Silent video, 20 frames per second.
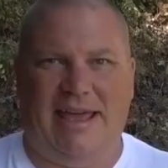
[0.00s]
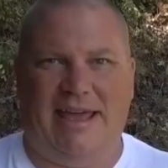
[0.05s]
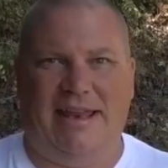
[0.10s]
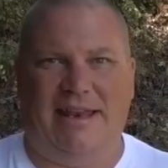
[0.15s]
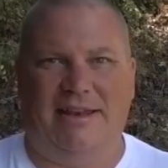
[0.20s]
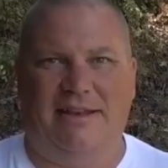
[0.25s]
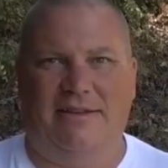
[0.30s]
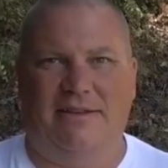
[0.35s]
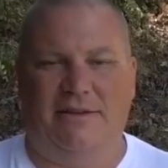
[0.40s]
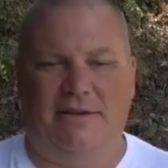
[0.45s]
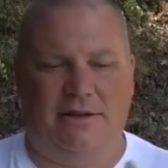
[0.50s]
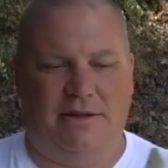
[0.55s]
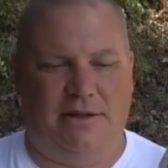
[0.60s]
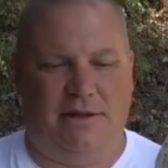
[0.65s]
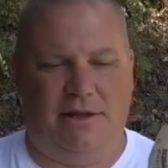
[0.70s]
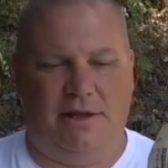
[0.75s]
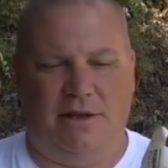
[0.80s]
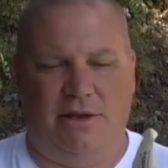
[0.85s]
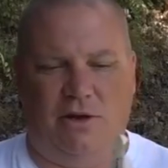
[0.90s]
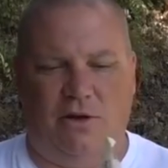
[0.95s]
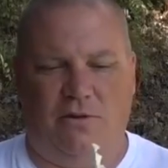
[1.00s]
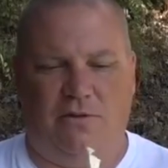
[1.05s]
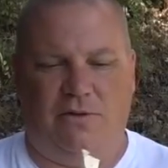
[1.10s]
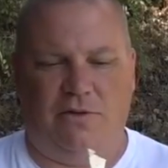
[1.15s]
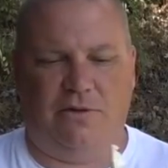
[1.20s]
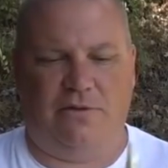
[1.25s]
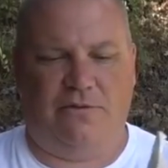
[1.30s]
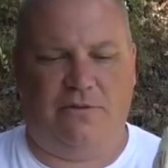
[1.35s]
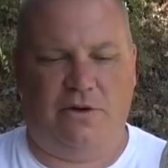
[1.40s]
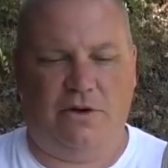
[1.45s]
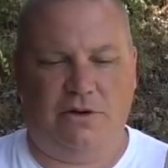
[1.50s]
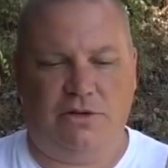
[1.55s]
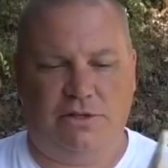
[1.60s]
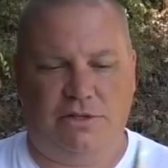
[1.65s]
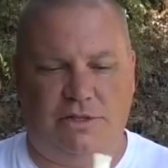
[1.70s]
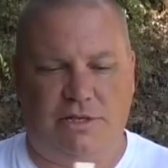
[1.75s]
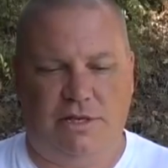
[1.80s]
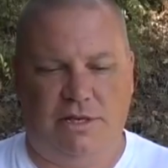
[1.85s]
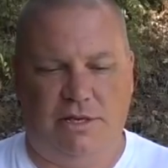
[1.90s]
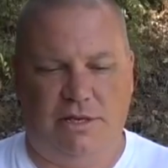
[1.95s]
And, you know, for the
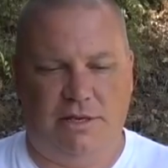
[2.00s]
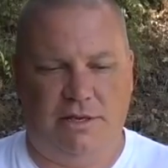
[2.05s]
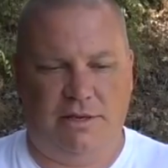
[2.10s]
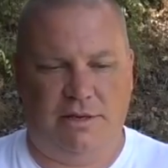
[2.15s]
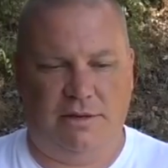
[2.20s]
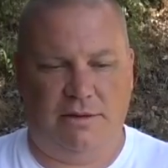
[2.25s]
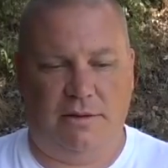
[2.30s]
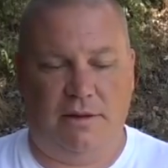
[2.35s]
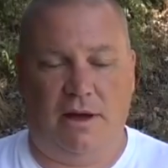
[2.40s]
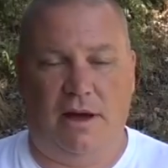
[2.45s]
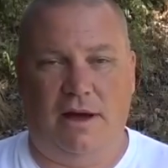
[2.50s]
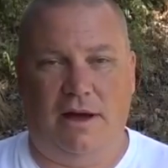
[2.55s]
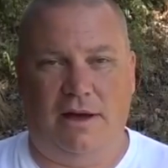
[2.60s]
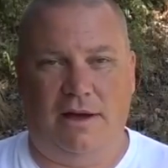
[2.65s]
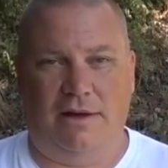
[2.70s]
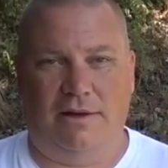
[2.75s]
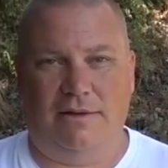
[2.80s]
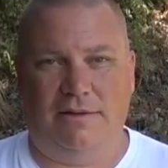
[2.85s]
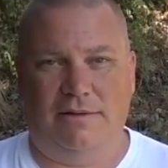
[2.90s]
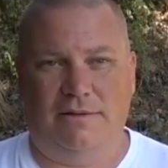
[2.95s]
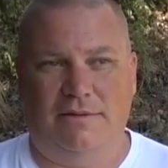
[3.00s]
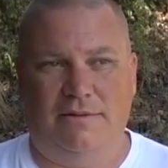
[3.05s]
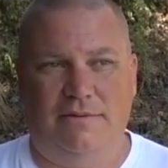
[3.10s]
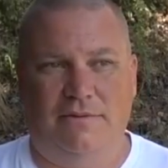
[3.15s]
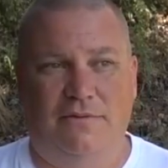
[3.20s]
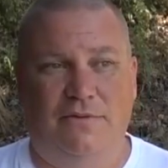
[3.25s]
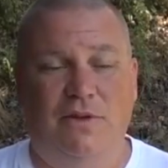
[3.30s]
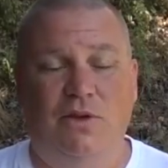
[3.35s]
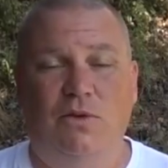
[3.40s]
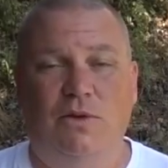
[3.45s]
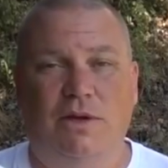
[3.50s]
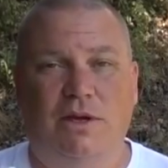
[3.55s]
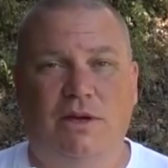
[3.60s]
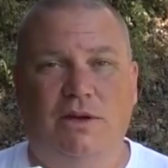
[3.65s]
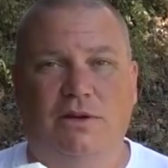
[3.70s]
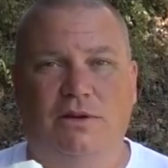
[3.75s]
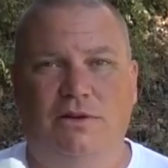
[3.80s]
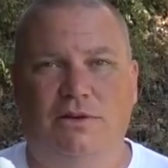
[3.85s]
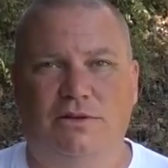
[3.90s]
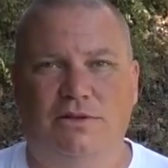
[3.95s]
first uh, few
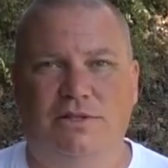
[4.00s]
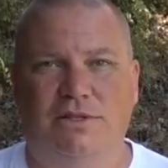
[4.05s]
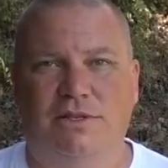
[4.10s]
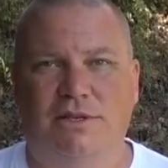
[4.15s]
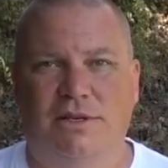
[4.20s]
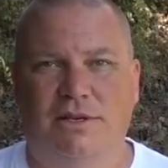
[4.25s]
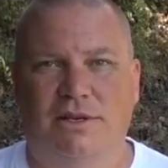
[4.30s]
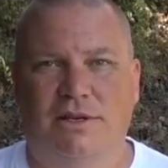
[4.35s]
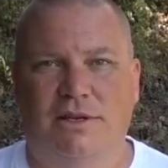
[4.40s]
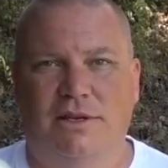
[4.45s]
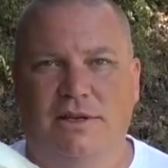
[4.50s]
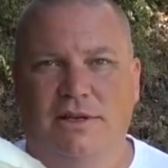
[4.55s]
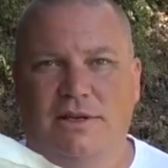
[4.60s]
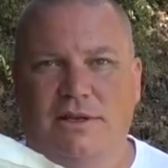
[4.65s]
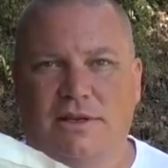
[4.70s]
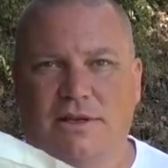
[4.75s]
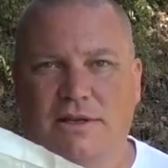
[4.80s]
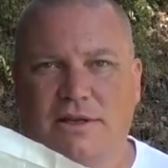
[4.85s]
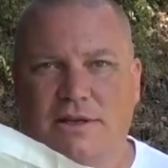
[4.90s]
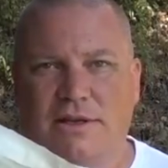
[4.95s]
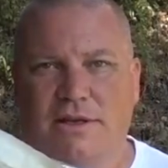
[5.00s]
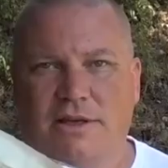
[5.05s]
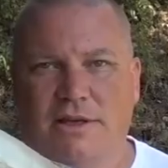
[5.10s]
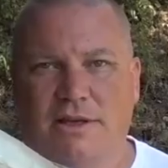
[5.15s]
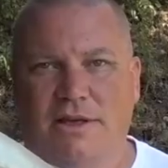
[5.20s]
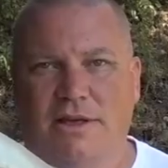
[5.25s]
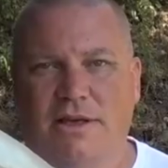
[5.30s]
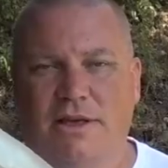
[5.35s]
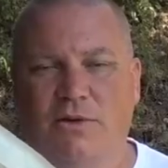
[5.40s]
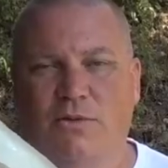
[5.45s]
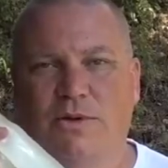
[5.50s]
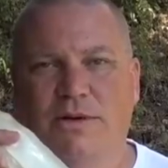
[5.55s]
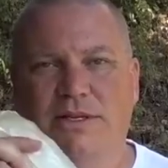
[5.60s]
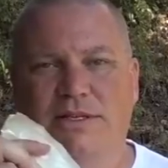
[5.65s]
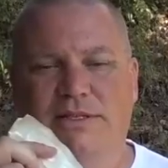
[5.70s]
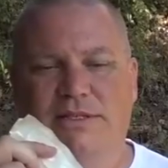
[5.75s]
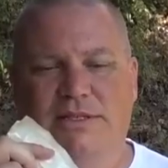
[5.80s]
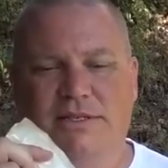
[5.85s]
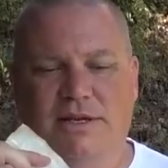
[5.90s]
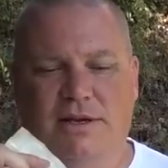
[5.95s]
years, it
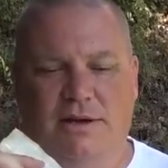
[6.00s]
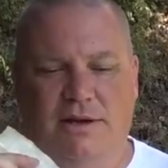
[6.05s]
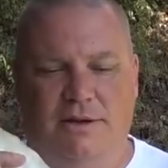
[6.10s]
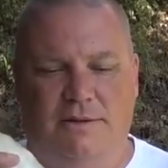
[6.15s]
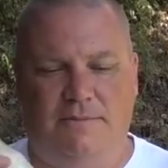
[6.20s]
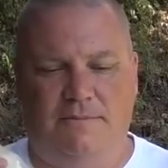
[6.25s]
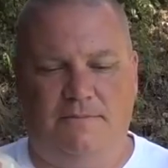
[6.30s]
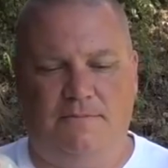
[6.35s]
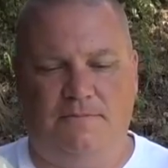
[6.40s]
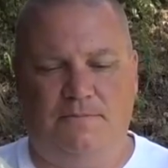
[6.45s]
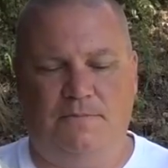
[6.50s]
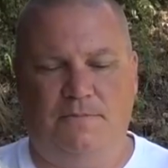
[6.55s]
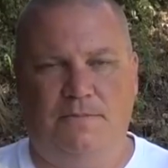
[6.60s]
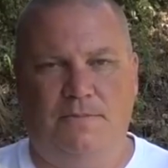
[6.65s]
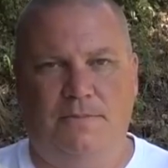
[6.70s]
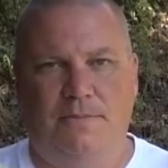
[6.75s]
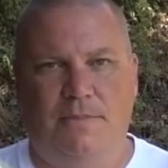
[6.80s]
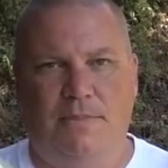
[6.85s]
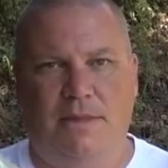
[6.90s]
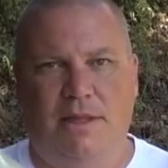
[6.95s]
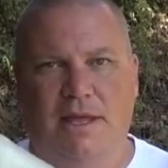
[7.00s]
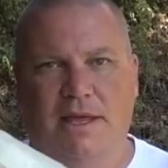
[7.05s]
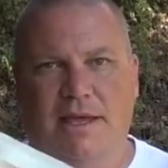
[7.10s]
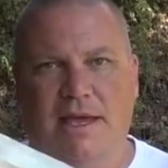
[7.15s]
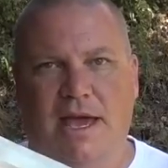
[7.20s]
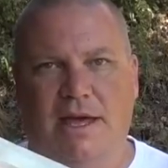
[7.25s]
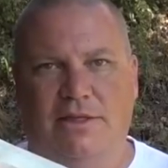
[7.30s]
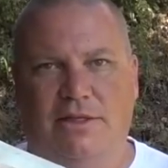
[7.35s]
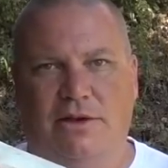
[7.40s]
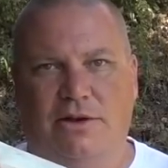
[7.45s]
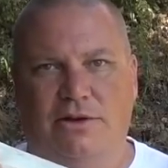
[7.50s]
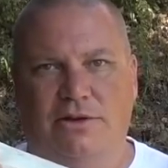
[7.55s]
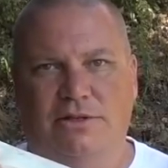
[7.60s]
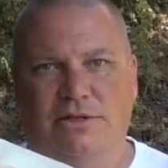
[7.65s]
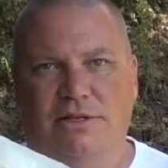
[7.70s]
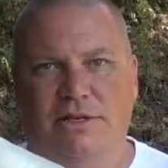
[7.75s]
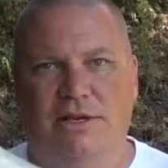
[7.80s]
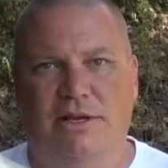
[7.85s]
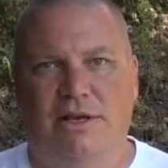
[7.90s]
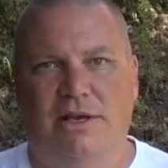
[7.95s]
was um,
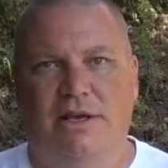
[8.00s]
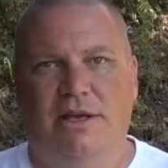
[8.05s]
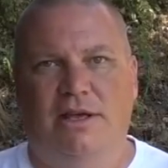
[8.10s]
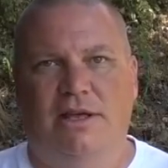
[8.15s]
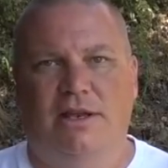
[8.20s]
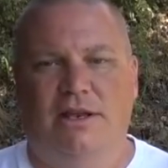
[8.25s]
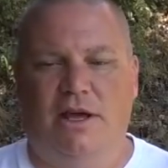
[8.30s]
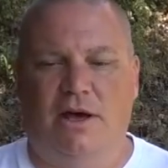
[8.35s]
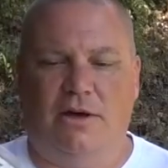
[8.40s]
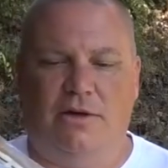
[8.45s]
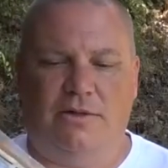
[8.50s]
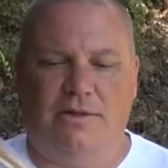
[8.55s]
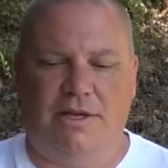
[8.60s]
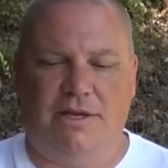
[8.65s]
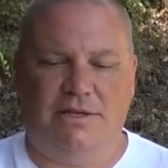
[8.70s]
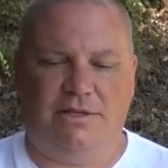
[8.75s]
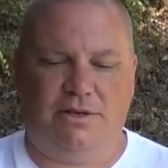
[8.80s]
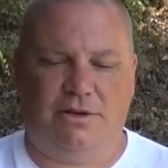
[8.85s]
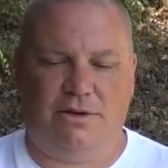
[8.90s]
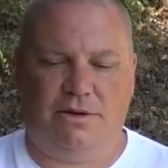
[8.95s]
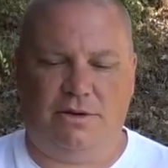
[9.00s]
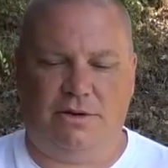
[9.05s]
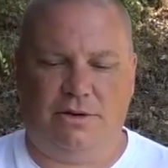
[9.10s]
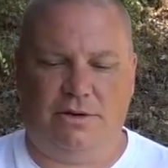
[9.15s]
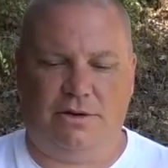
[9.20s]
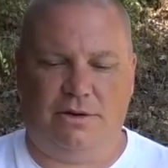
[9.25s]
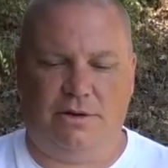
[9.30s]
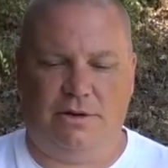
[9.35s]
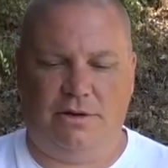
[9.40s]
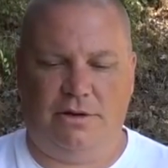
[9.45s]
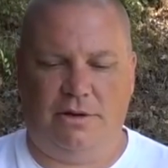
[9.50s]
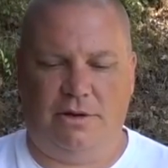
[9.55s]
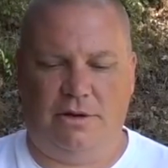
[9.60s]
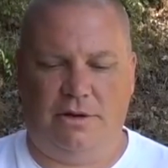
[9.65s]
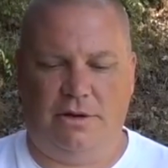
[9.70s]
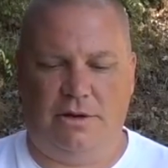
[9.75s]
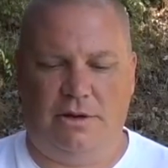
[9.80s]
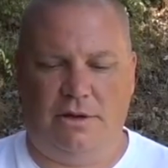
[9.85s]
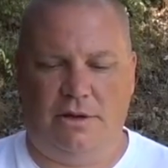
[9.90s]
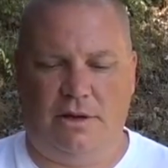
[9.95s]
catheters. Now, these are
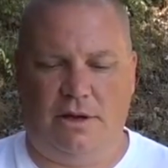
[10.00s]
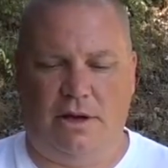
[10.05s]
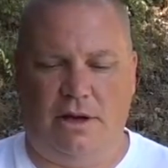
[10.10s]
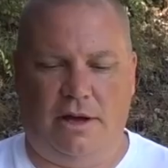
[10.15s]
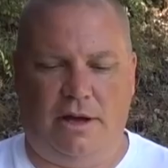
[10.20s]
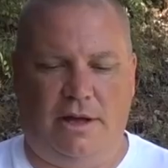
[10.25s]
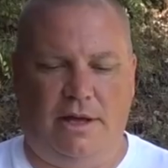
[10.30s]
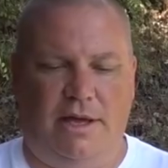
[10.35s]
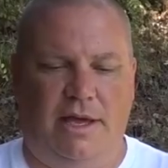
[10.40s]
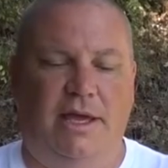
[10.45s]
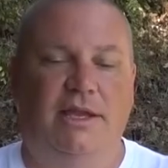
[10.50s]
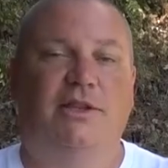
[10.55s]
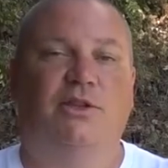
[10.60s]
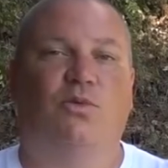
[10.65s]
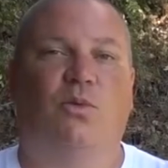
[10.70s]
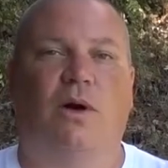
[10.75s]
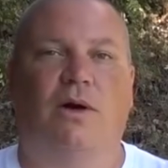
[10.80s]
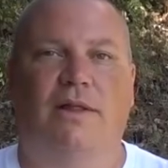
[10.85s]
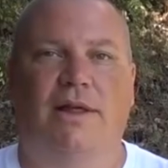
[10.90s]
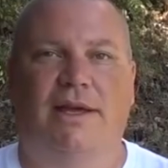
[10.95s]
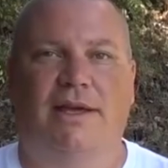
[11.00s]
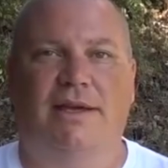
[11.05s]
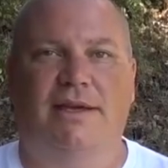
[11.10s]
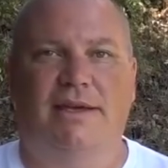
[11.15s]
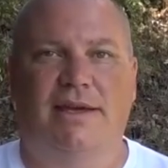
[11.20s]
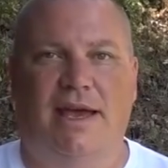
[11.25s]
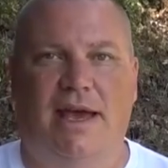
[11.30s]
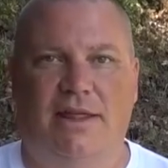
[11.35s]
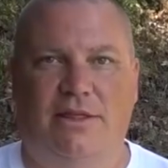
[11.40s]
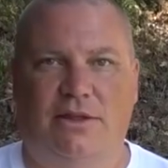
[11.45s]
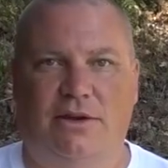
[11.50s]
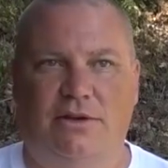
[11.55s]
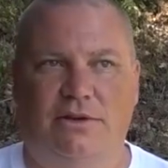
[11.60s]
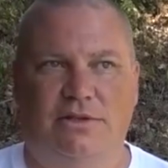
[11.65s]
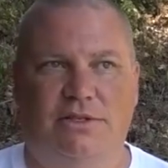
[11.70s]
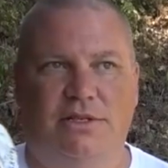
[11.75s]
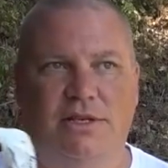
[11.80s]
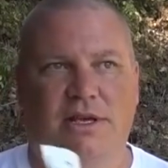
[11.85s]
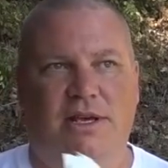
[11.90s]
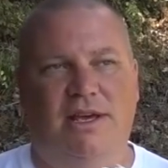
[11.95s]
uh, indwelling
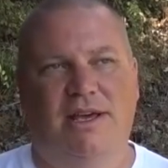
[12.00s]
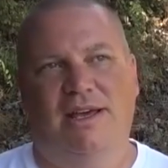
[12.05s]
catheters.